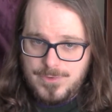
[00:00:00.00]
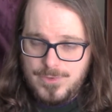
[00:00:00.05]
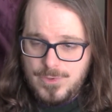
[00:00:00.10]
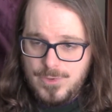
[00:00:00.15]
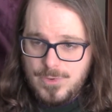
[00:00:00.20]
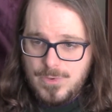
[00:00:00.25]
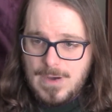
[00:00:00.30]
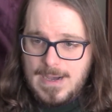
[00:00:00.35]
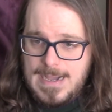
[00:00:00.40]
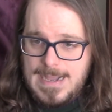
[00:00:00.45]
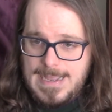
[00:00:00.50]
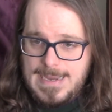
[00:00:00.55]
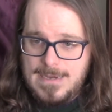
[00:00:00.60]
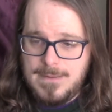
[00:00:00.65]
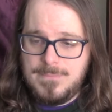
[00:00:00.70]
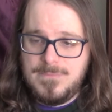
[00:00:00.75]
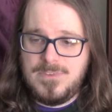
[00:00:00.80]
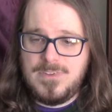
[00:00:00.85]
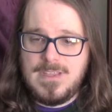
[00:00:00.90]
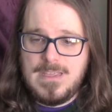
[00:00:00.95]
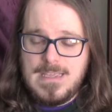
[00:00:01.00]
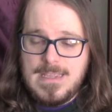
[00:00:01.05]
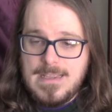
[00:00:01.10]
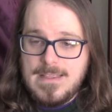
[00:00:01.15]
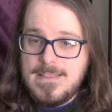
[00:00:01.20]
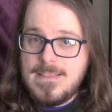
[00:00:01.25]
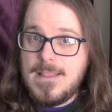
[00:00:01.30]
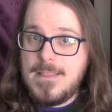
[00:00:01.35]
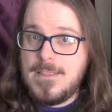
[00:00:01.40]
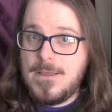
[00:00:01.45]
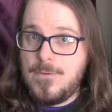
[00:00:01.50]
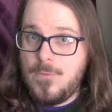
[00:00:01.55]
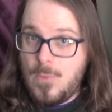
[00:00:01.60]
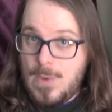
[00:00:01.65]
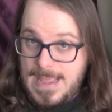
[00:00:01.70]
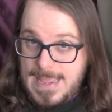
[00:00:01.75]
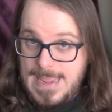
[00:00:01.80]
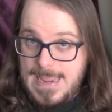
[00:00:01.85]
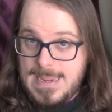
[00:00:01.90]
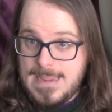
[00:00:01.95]
two items in the
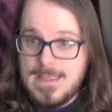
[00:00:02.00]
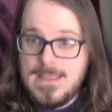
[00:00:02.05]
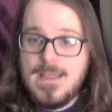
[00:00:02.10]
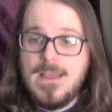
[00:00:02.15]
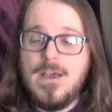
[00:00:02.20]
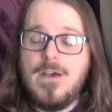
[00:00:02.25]
way